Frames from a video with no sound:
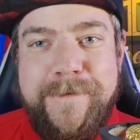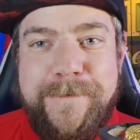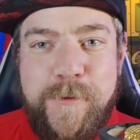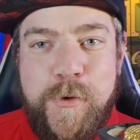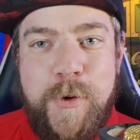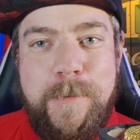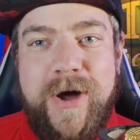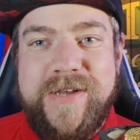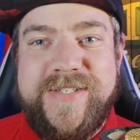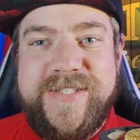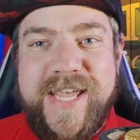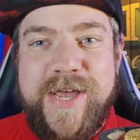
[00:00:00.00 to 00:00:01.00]
for my
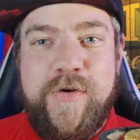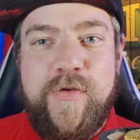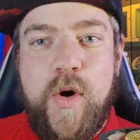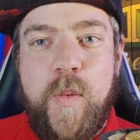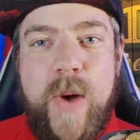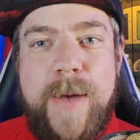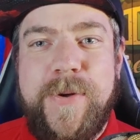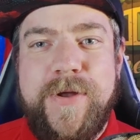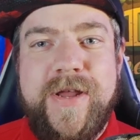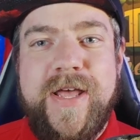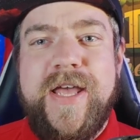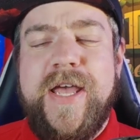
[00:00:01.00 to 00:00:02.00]
secret
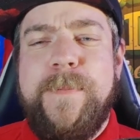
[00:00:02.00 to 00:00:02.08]
weapon.